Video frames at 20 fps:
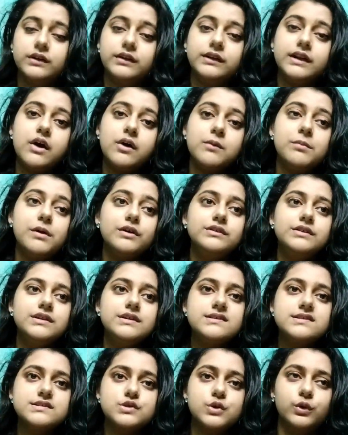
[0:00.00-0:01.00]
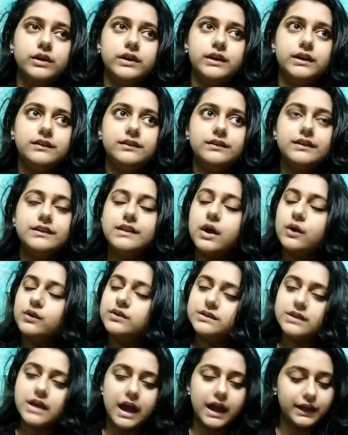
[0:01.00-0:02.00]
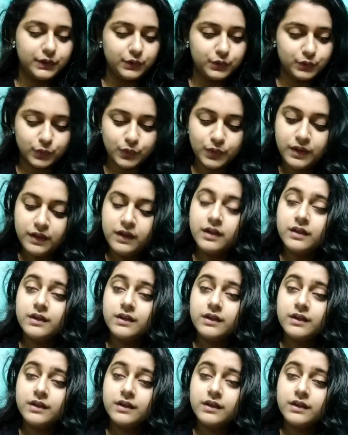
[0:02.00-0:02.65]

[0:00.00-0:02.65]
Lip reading: Now about this story. Now I know